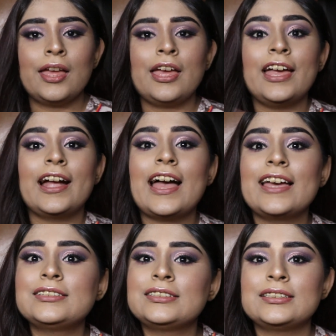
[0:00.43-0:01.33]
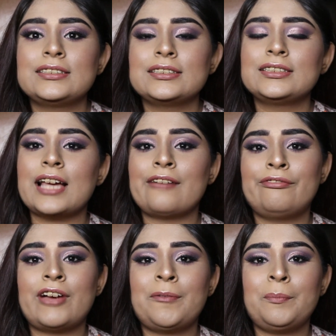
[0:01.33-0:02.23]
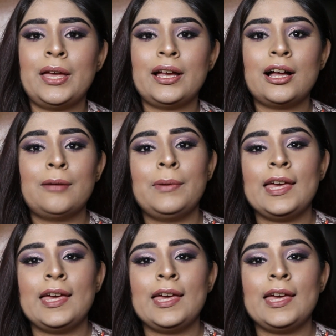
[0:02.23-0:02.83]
Hey guys, this is Samfam Makeup